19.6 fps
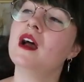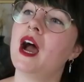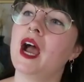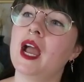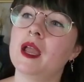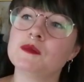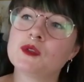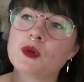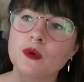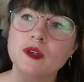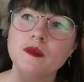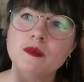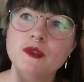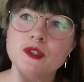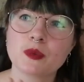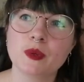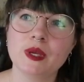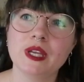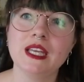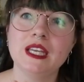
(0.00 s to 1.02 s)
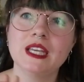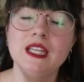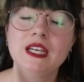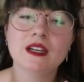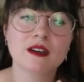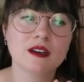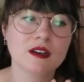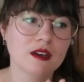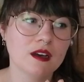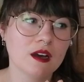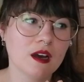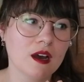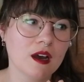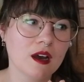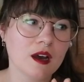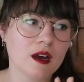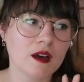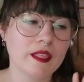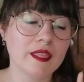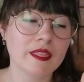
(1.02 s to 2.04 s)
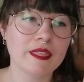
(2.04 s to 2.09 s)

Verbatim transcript: I'm torn between uh,